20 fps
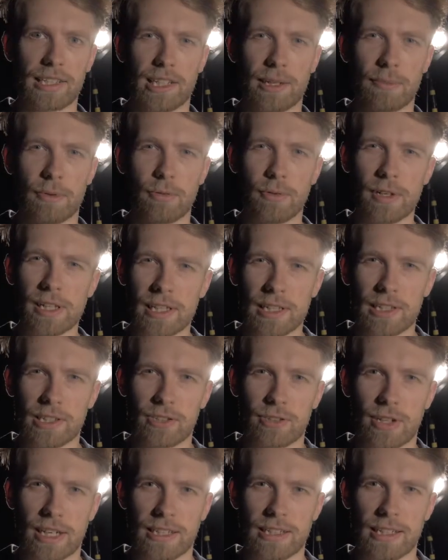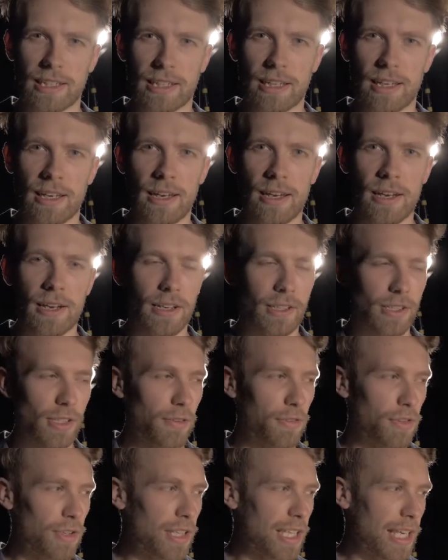going to be really distracting.
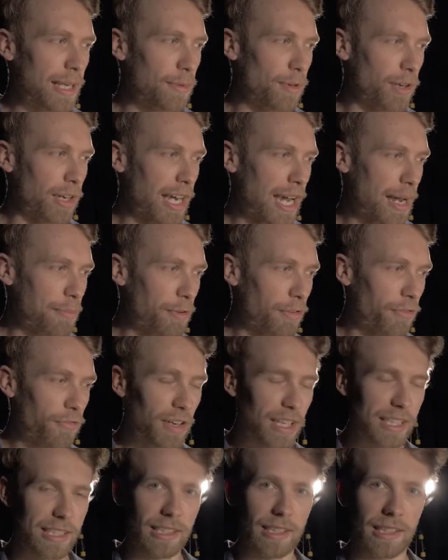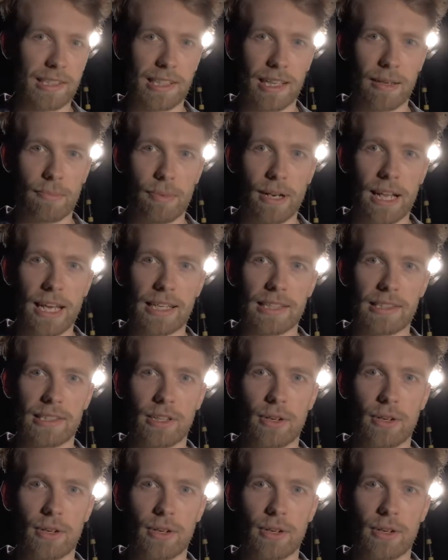So if you can keep your camera fixed in the same place,